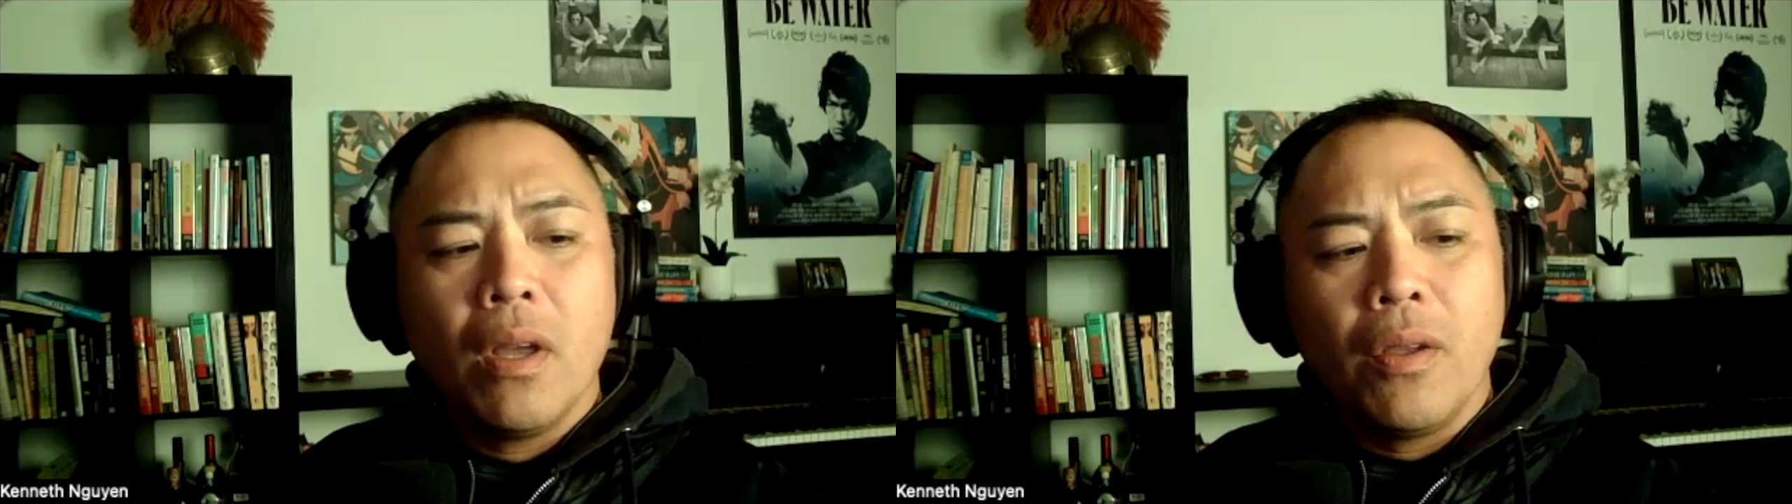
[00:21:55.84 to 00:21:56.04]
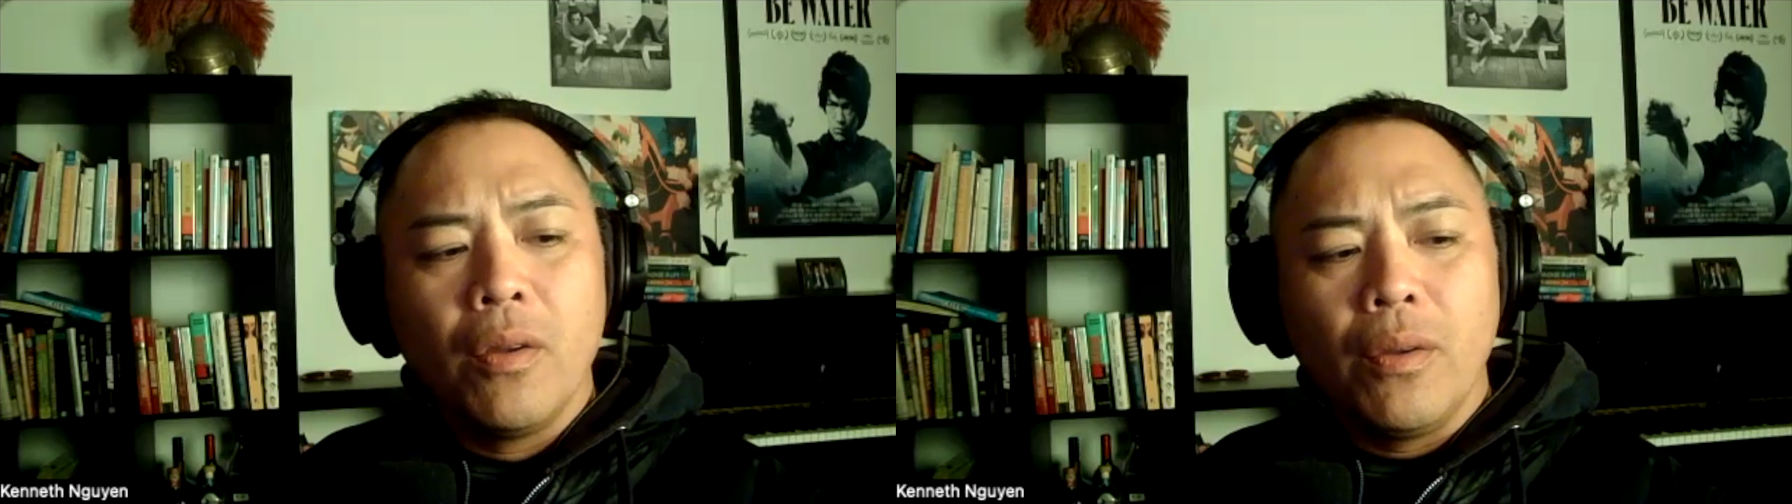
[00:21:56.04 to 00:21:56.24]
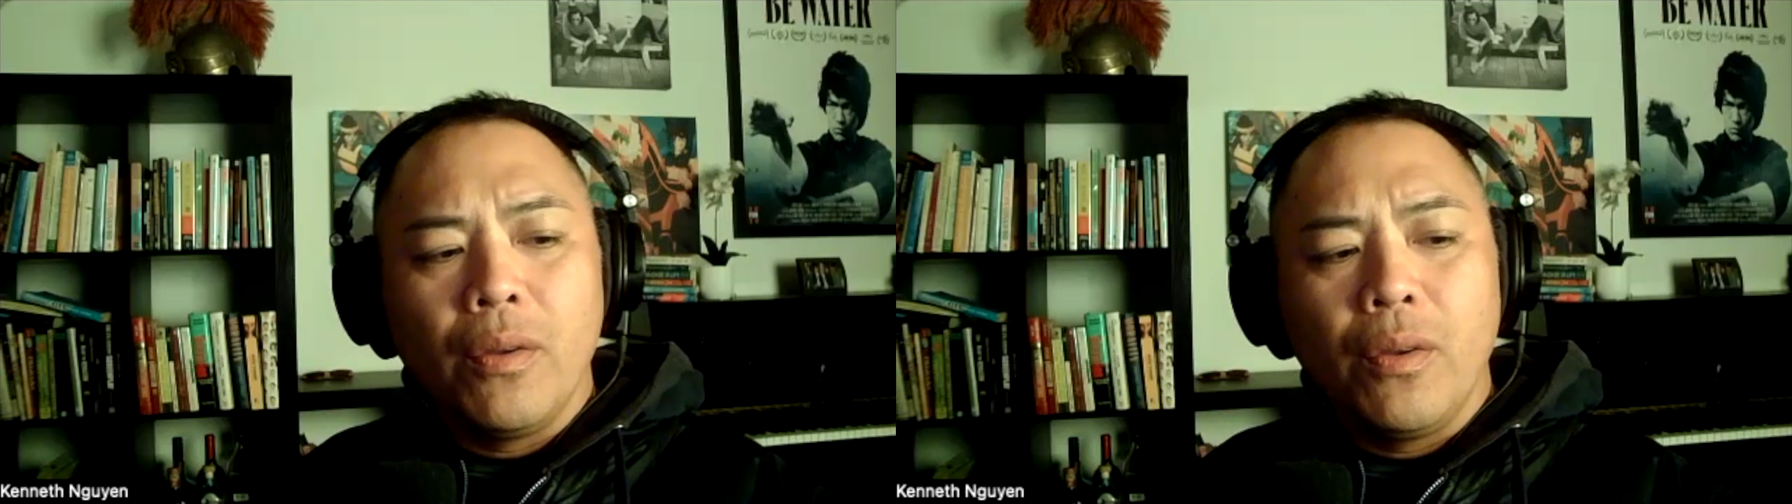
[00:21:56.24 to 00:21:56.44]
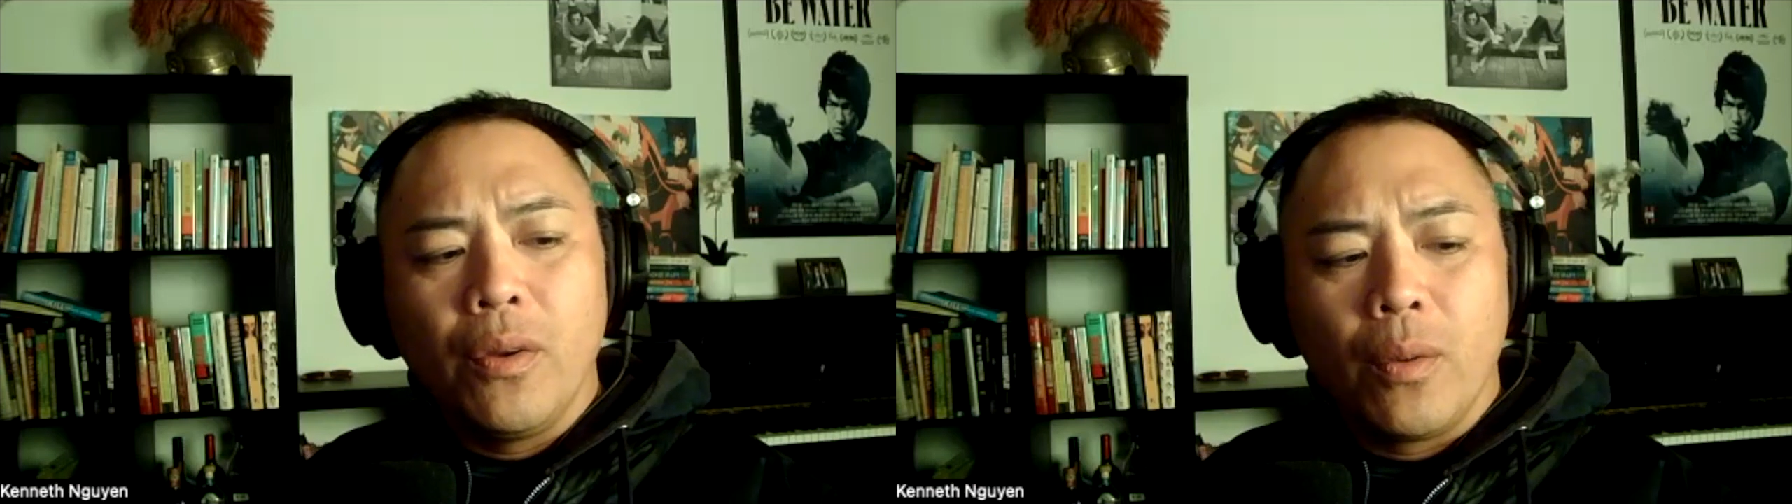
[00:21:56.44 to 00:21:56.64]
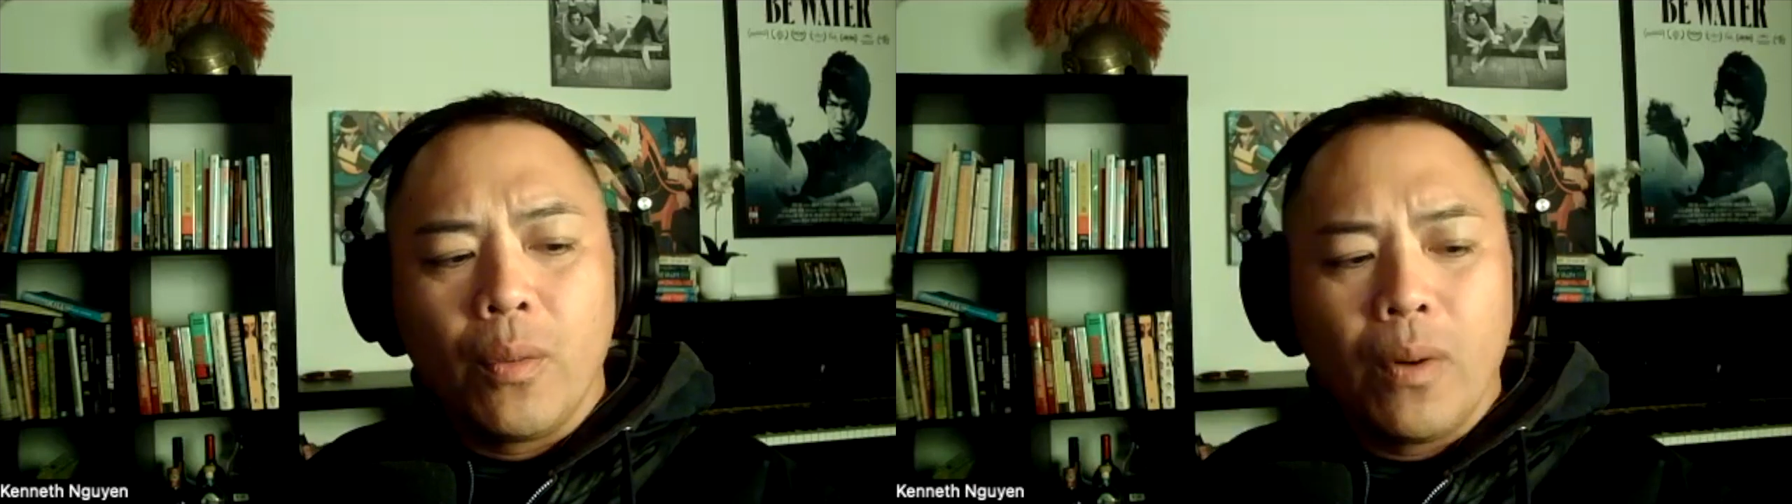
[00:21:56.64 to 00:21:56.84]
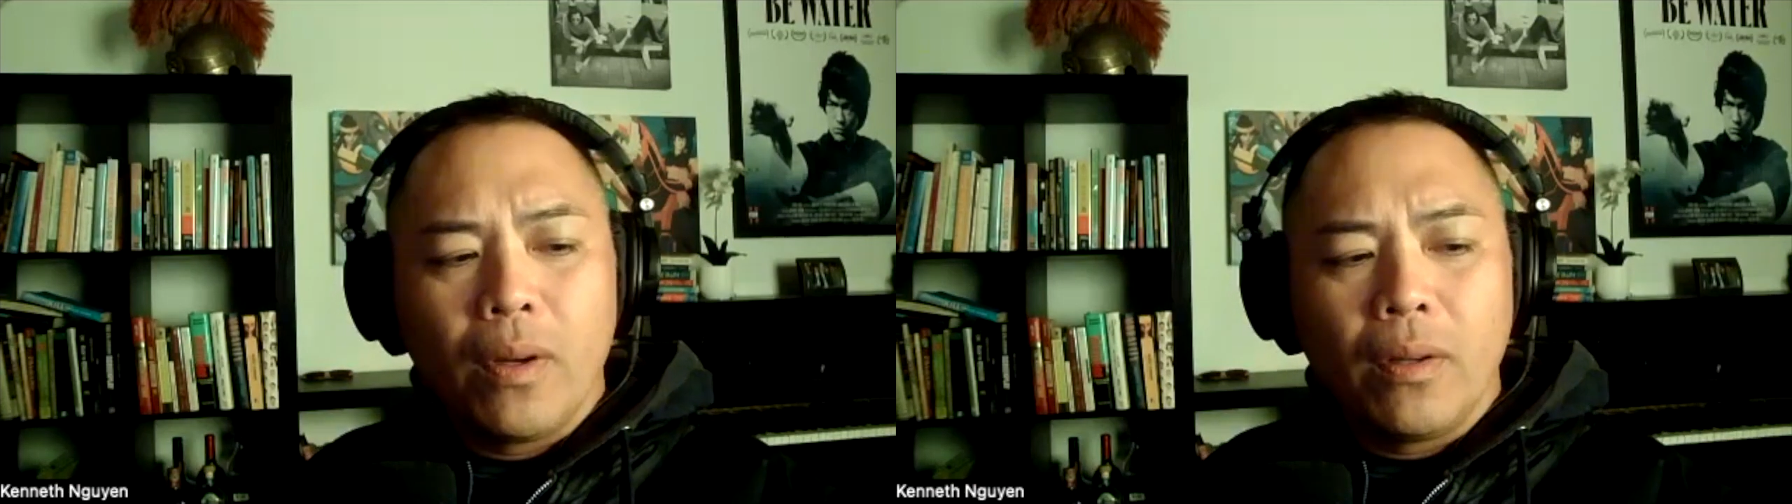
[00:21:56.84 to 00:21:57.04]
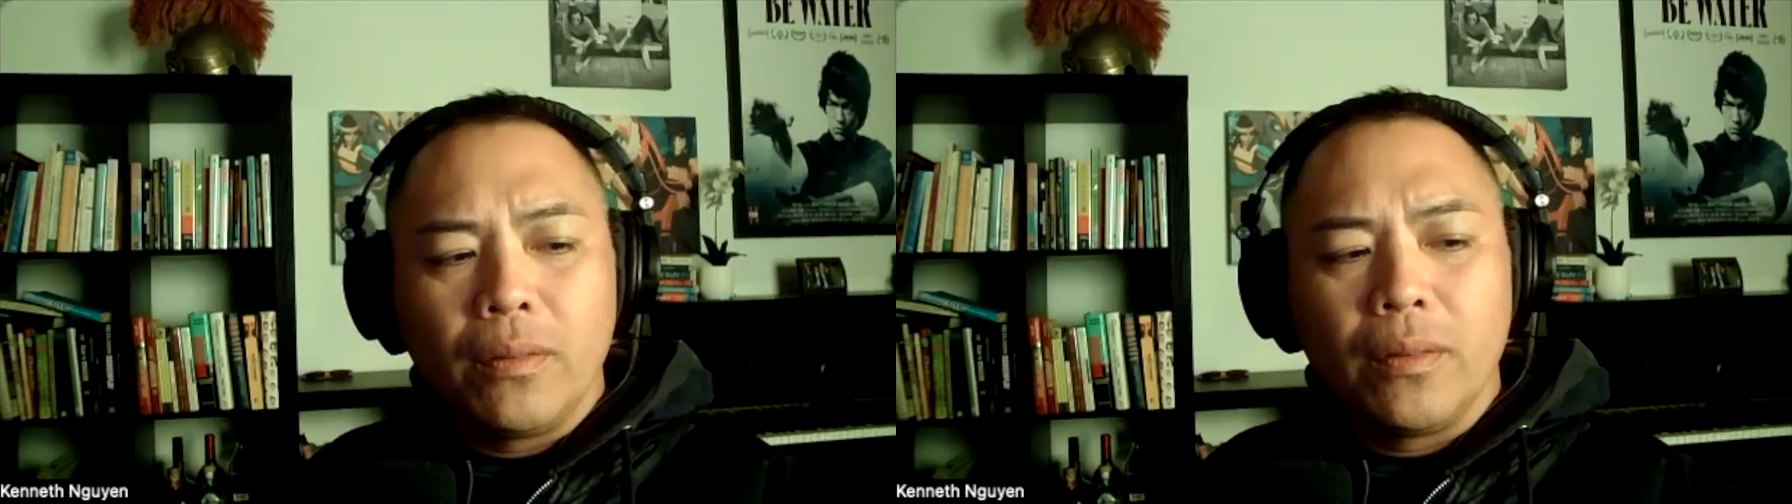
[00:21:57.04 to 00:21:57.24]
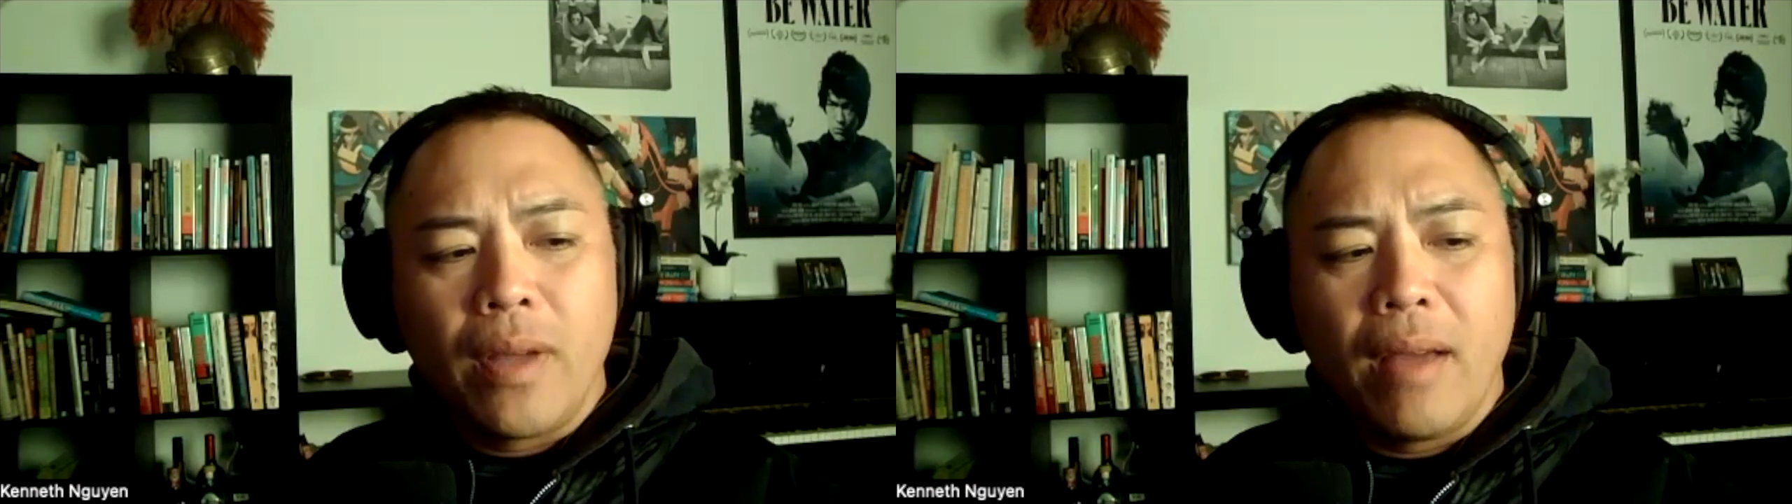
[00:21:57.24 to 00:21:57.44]
You know,
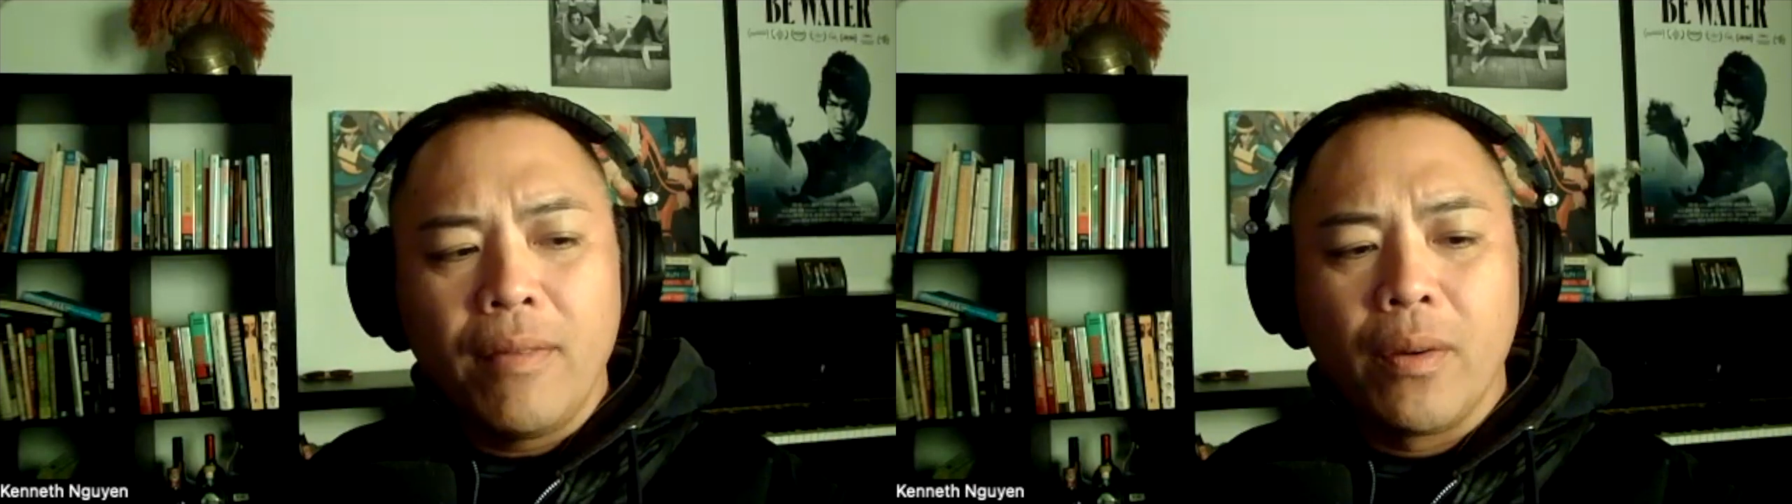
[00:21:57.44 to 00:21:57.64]
having